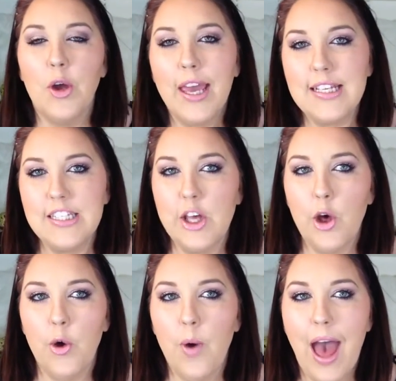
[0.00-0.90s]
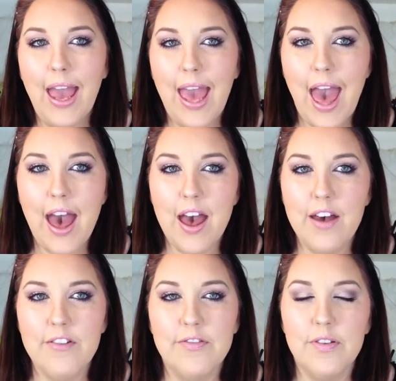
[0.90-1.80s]
Okay, so I
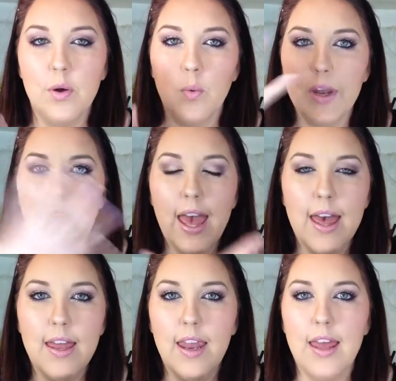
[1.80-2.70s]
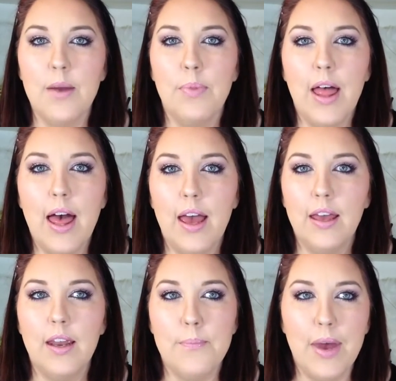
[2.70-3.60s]
have went ahead and
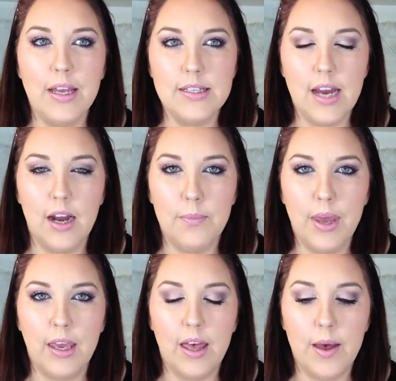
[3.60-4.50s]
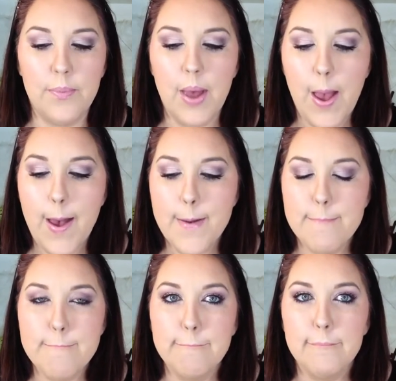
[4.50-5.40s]
applied my entire makeup.
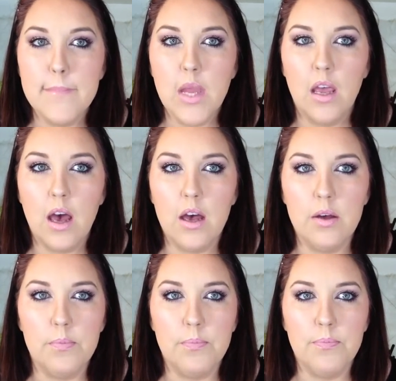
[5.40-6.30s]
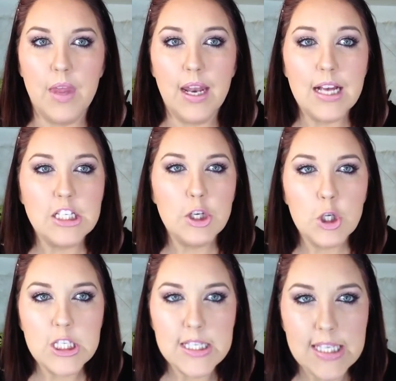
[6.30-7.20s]
And as you
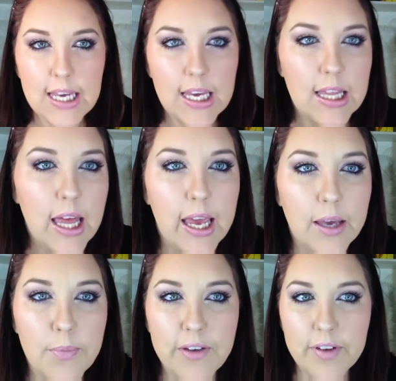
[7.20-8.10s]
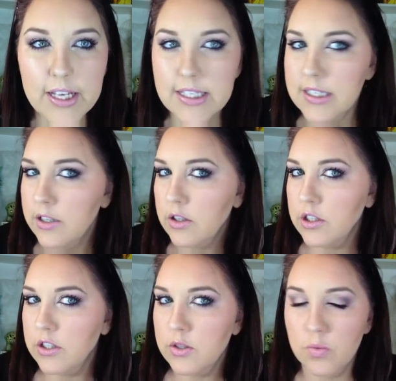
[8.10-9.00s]
can see, like, my face still
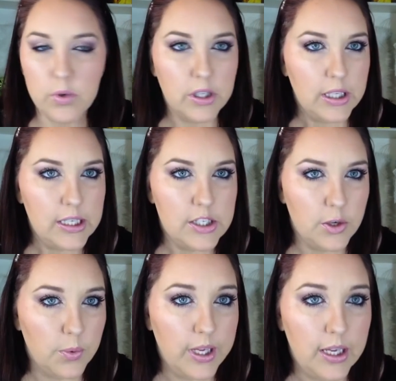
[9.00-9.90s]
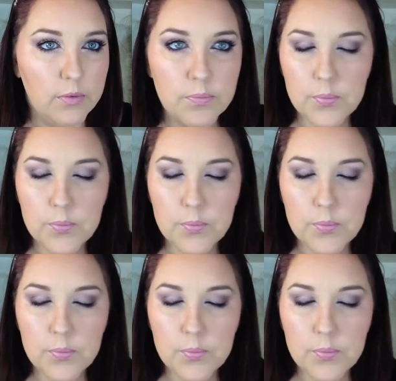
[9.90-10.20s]
looks really dewy.